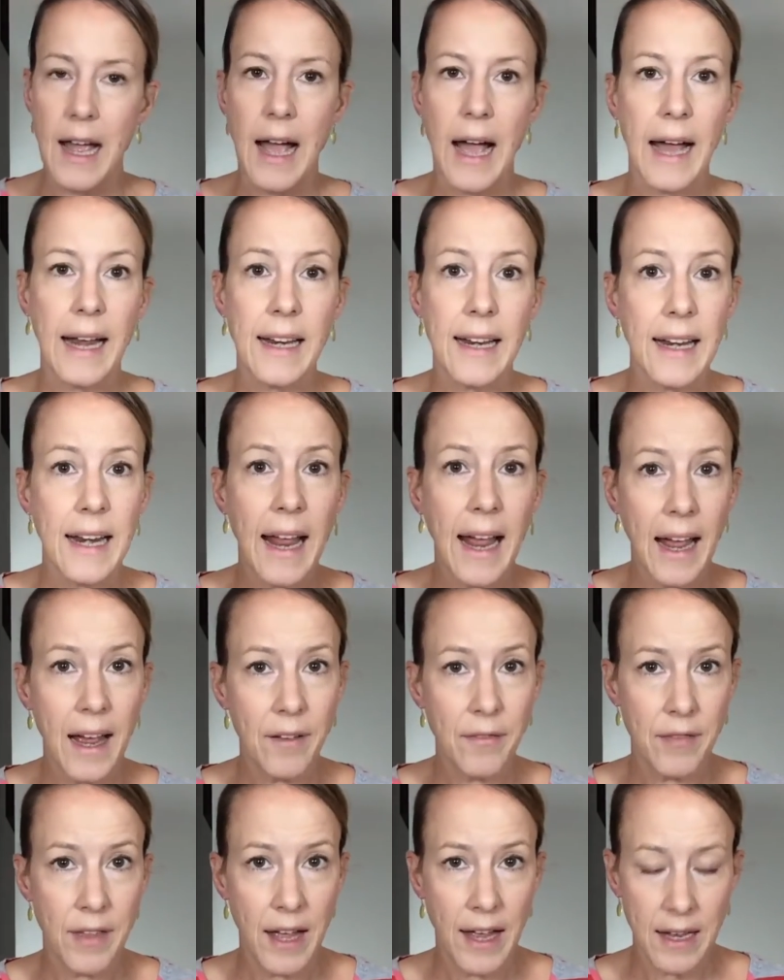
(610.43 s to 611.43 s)
I didn't
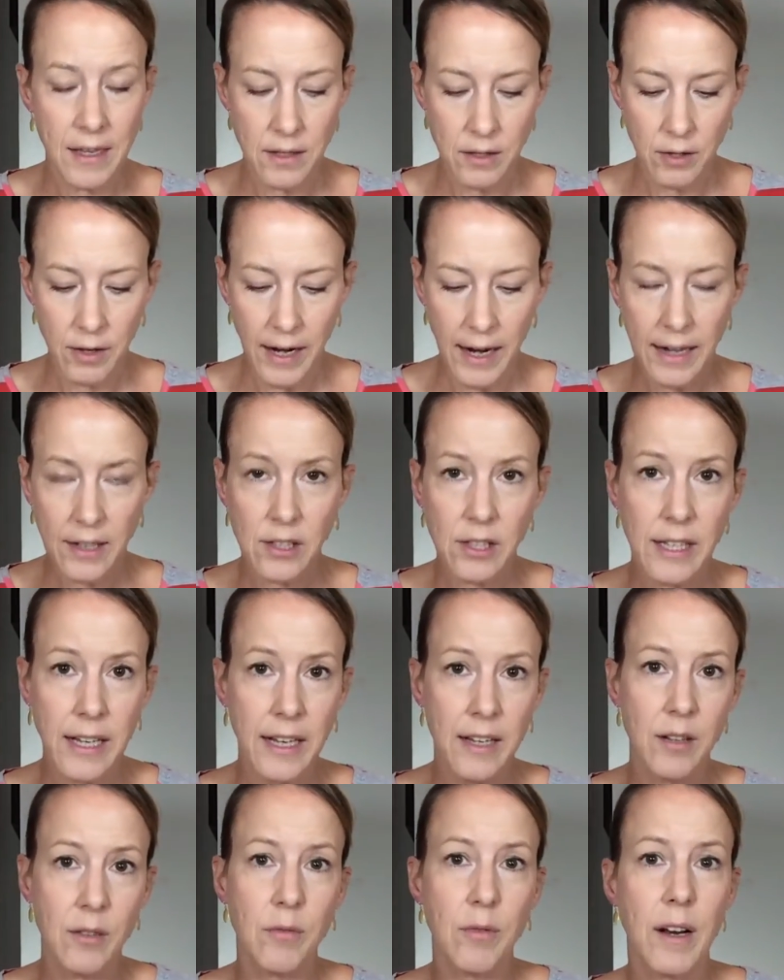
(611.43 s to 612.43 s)
have that, so I actually
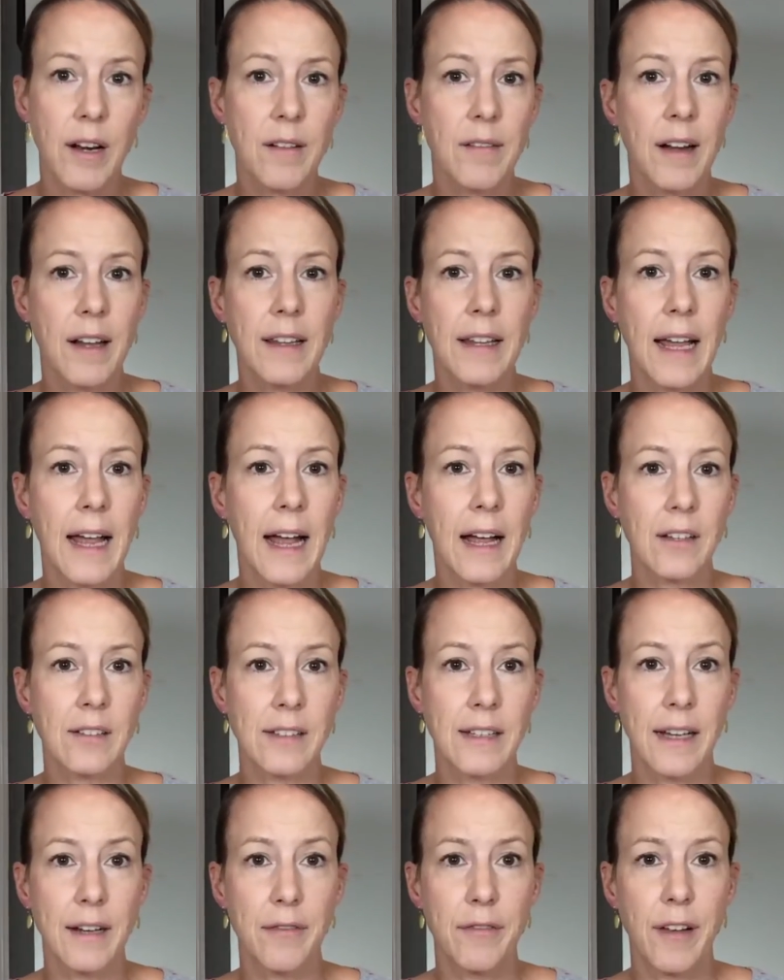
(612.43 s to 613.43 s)
had to run around the house
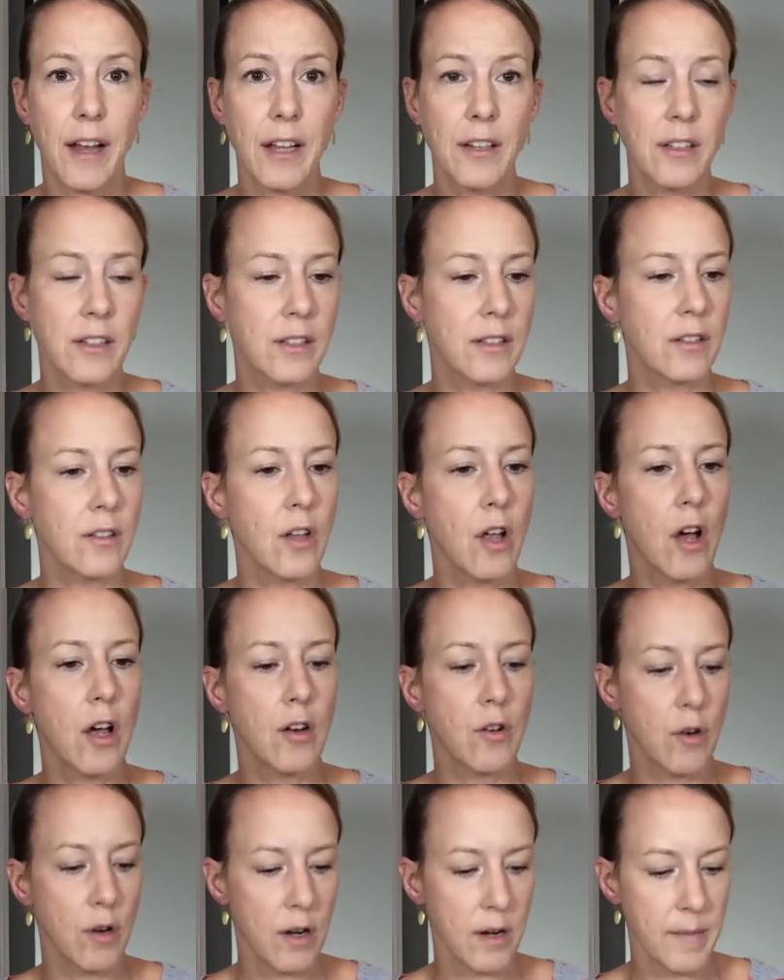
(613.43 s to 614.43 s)
and I found this lawn
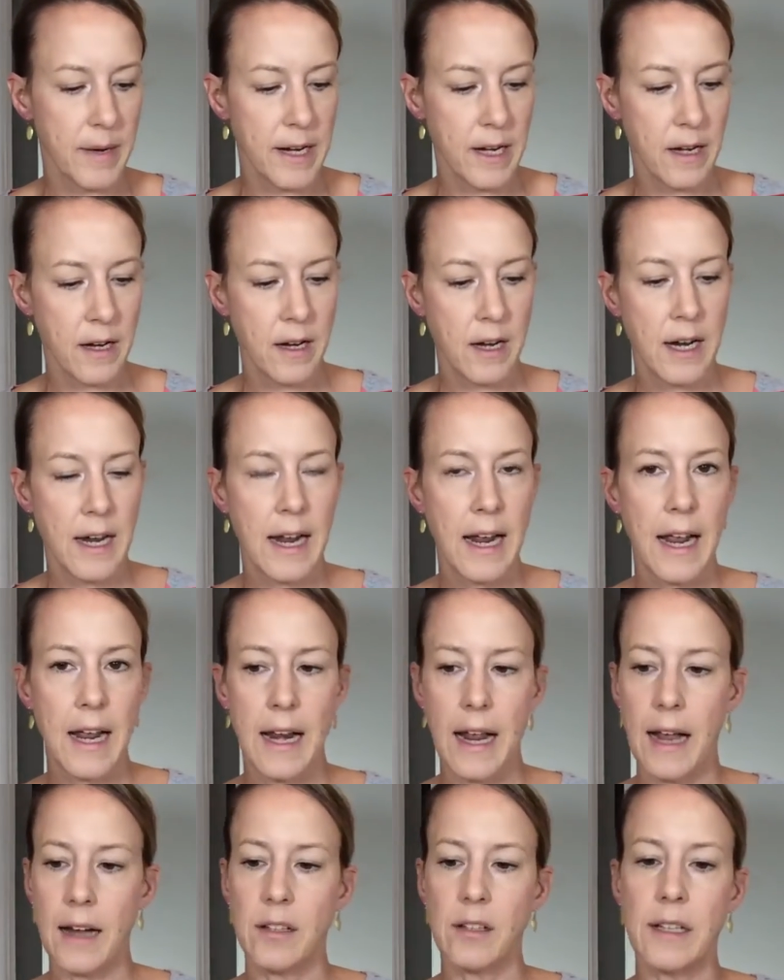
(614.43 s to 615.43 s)
ornament, and
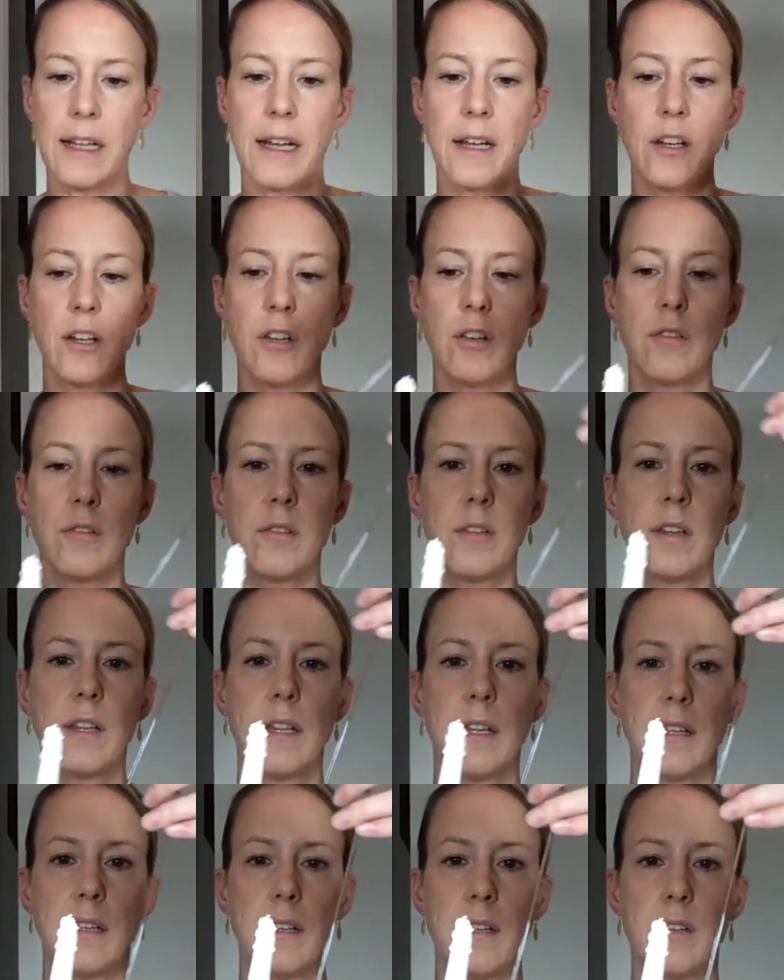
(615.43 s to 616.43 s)
I actually had to use
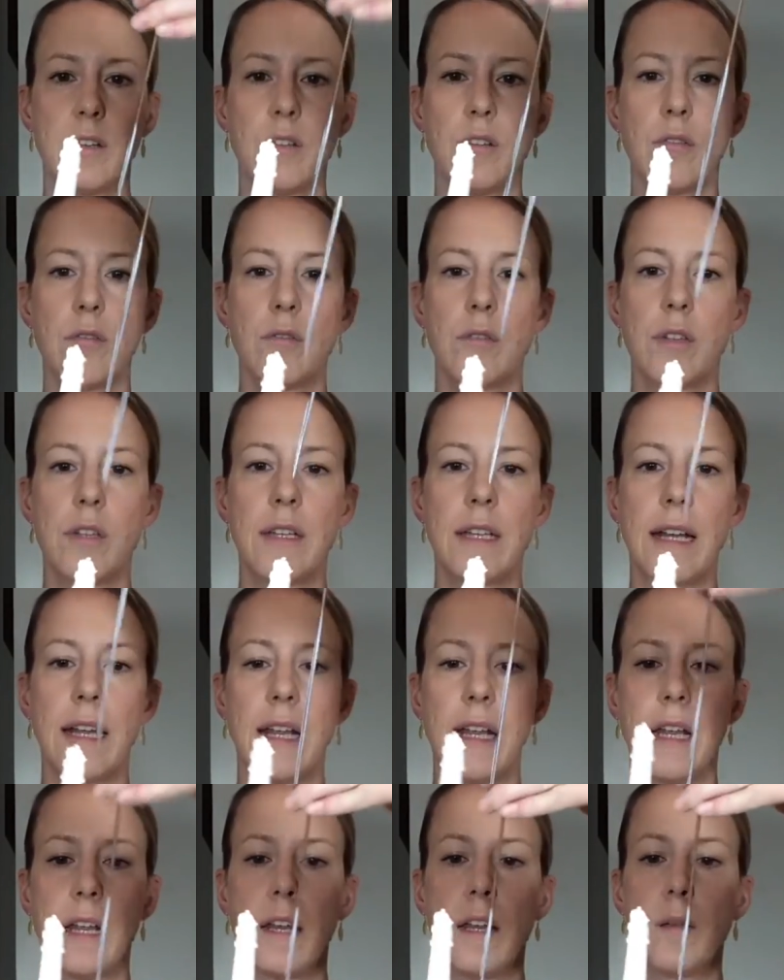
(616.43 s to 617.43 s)
this to stick
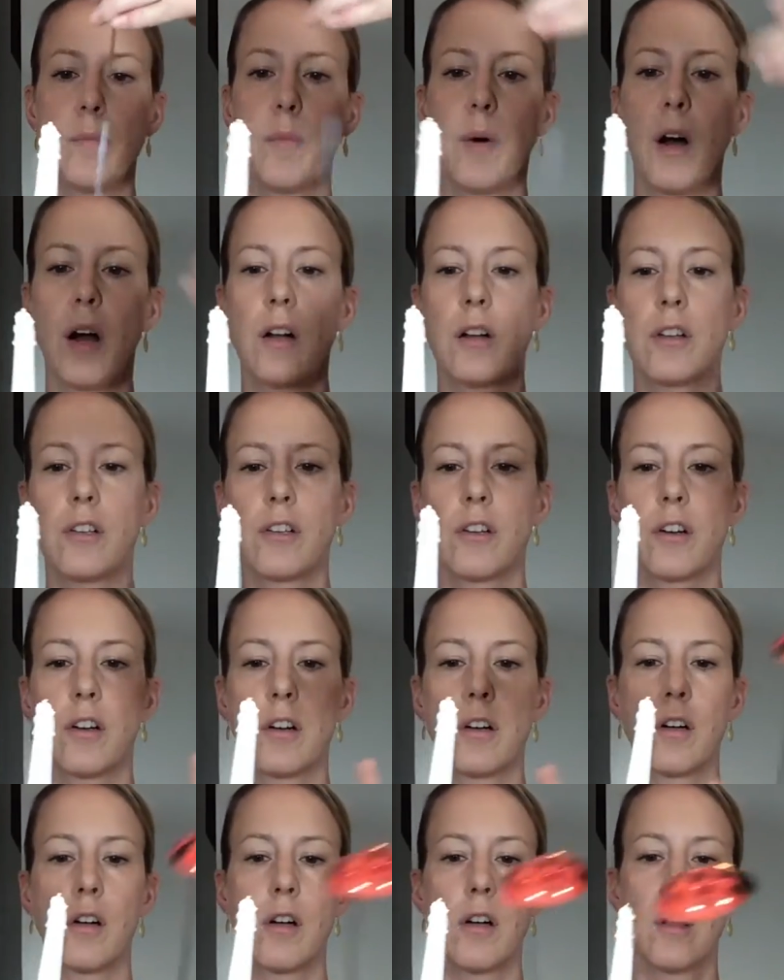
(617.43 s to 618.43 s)
in and
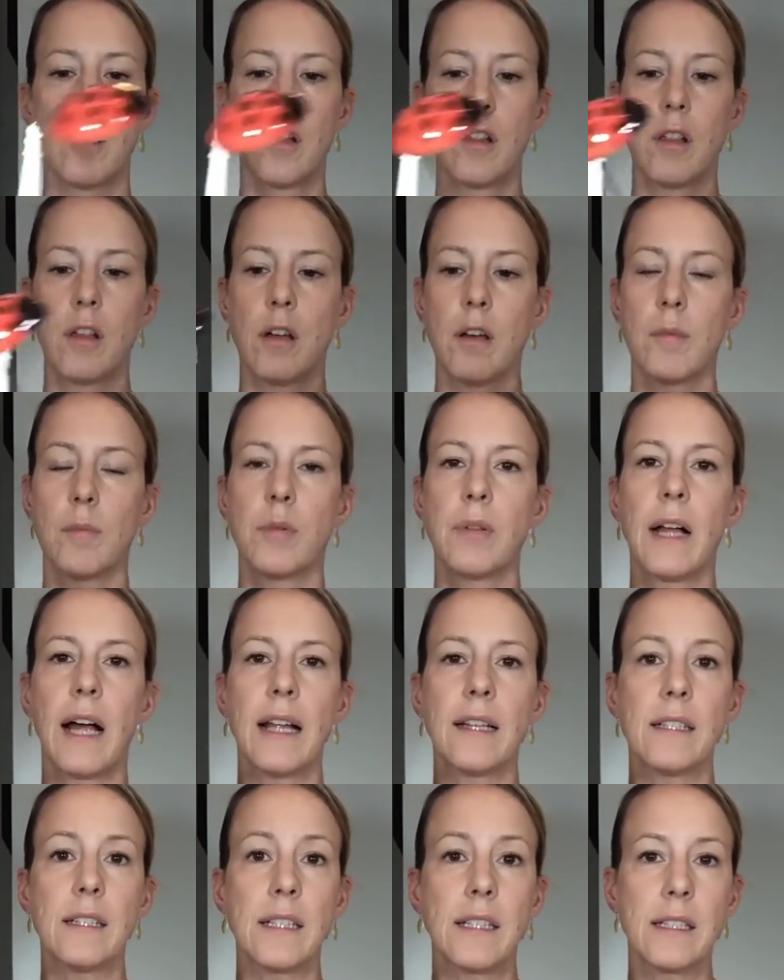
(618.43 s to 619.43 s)
puncture the
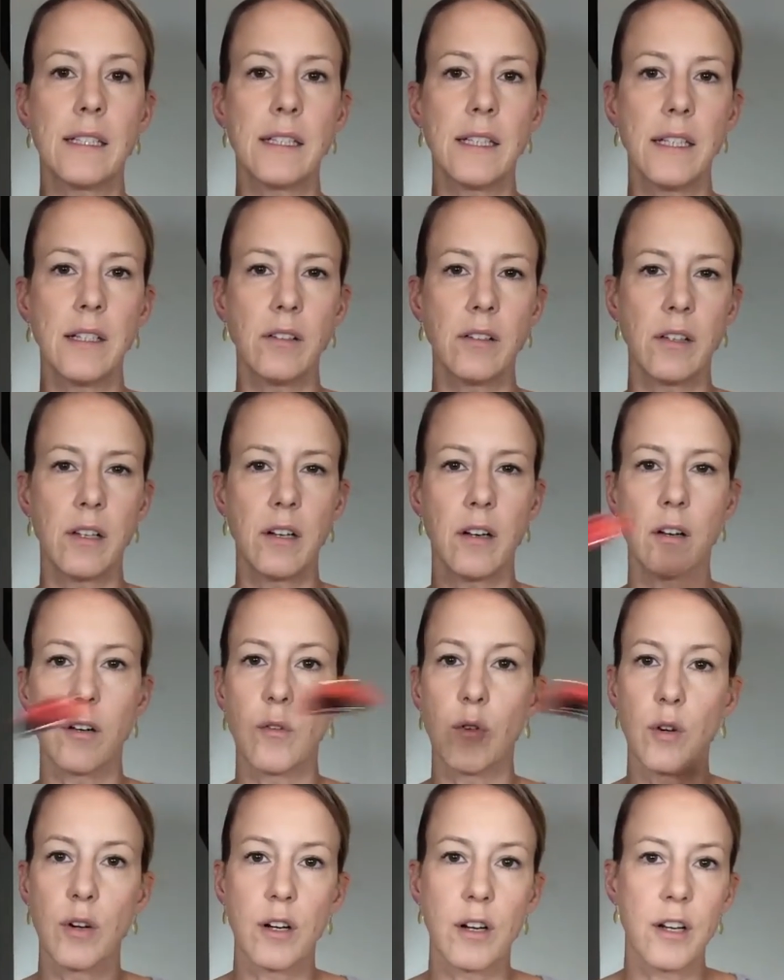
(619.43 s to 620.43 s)
plastic seal here in
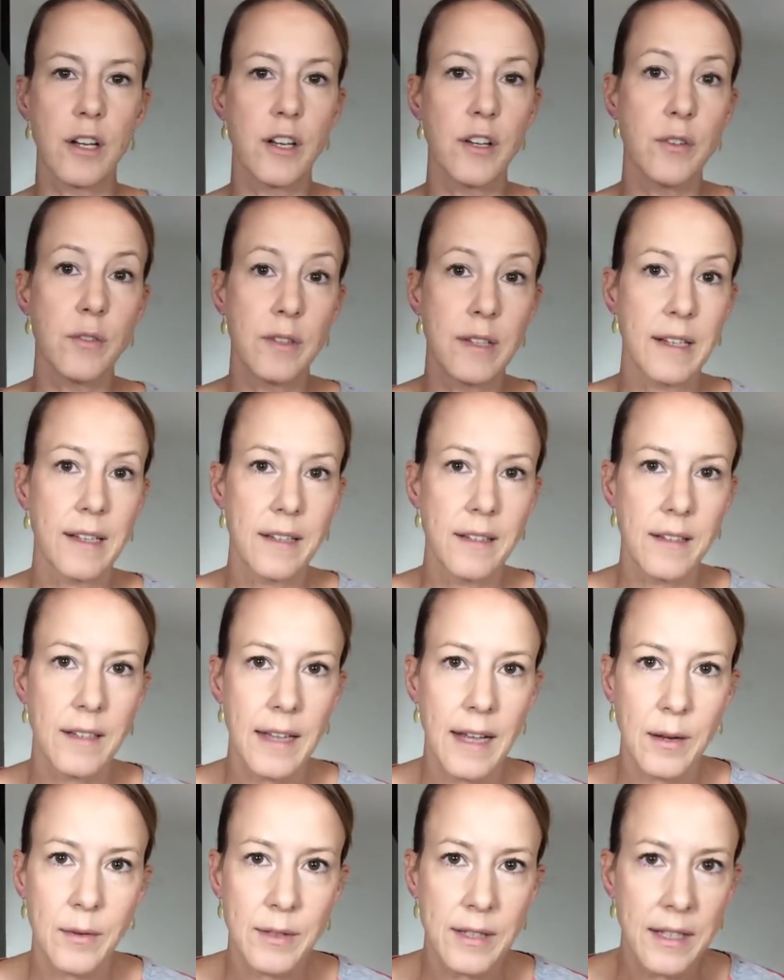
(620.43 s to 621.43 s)
order to use it. So
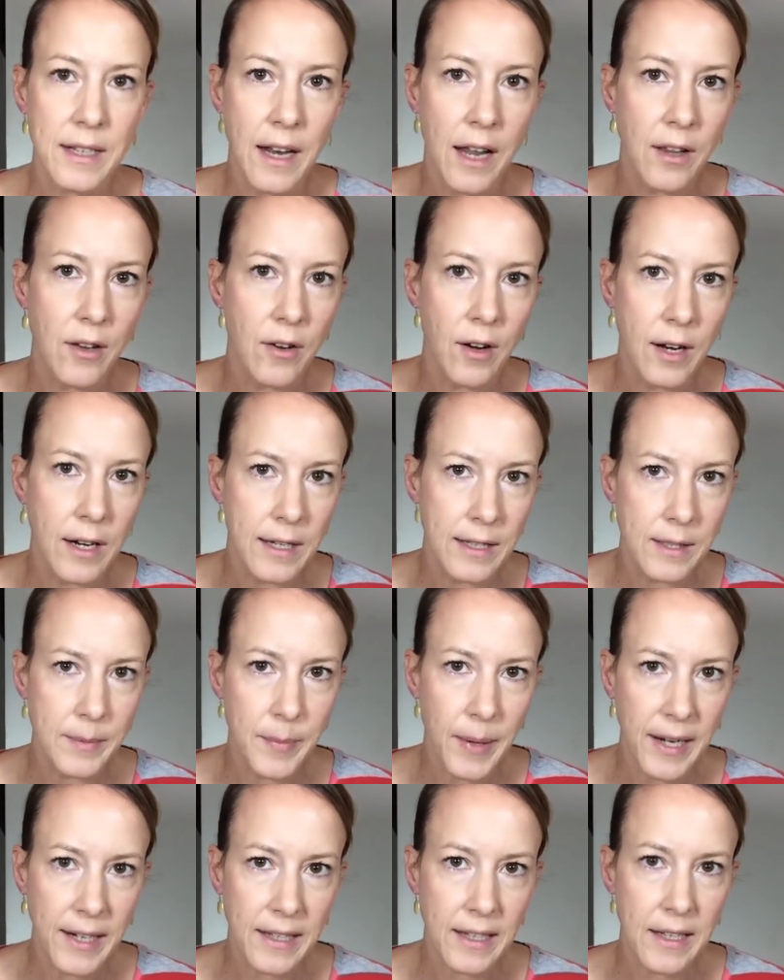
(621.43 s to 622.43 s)
that was another
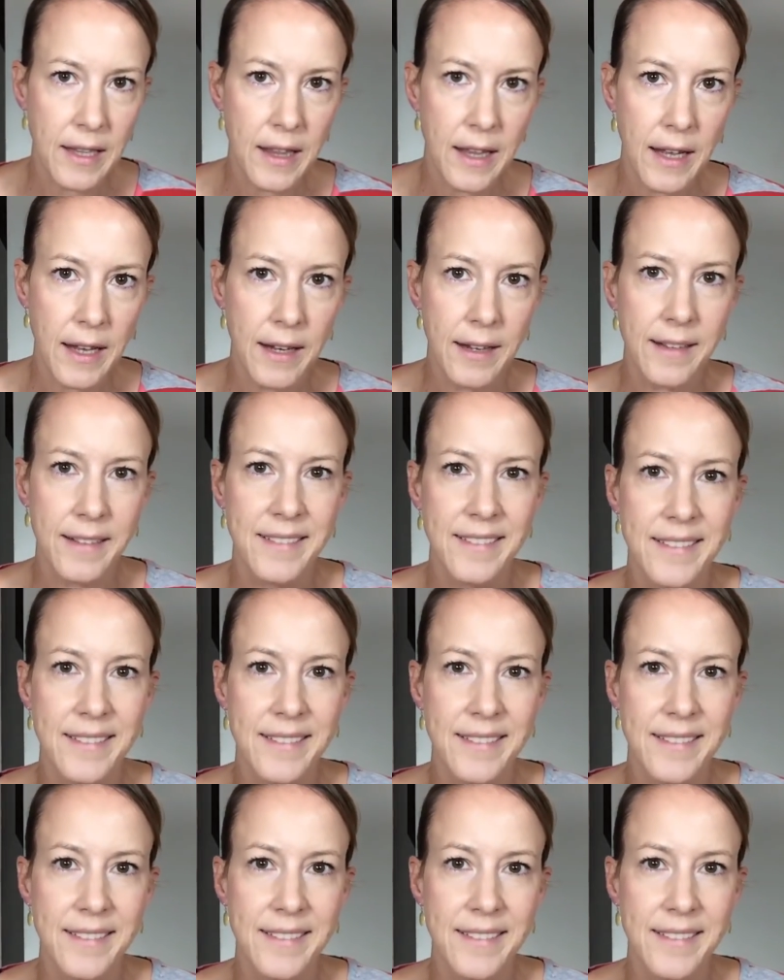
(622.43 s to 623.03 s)
unexpected thing.